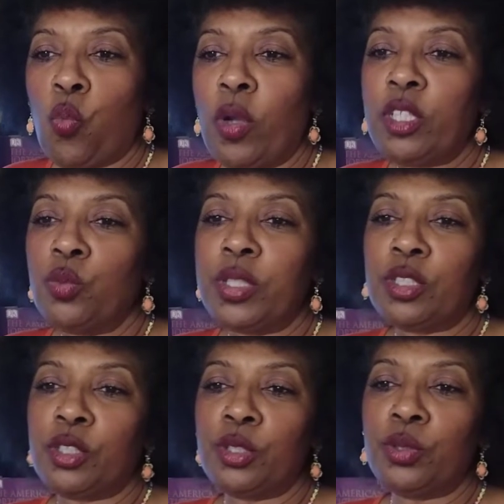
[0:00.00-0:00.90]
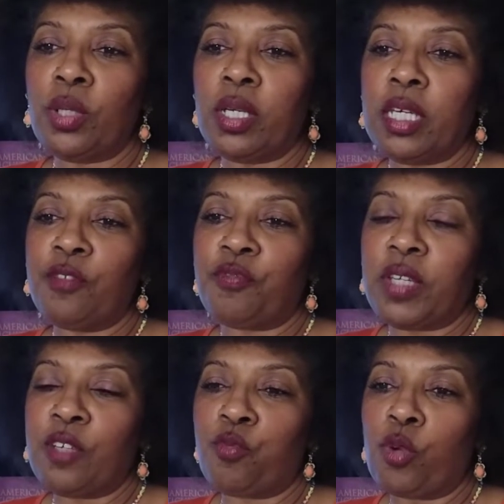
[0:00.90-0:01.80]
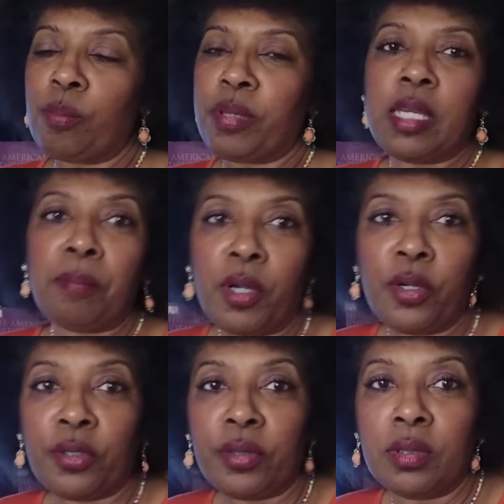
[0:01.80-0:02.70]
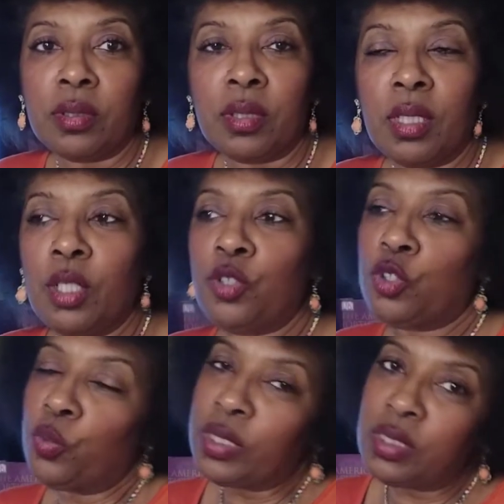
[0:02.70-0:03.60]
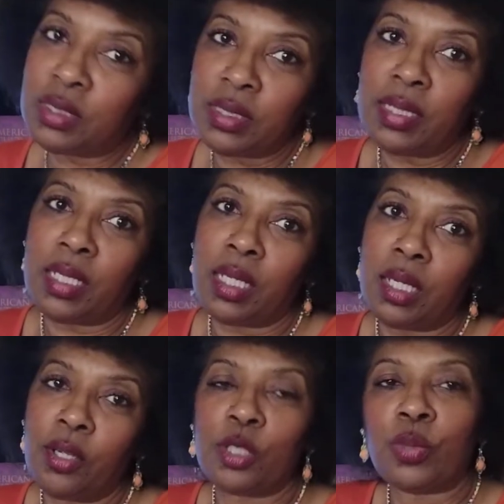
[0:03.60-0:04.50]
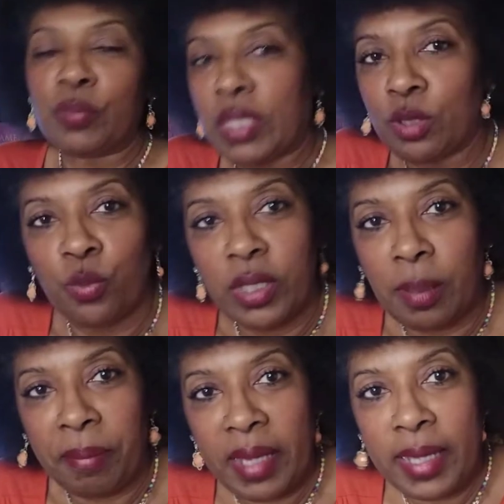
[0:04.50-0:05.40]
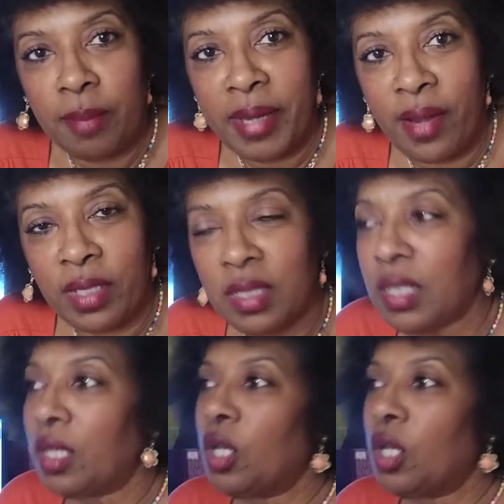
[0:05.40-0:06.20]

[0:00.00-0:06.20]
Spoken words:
What do we do if we're being murdered? Do we sit here and do we complain about it?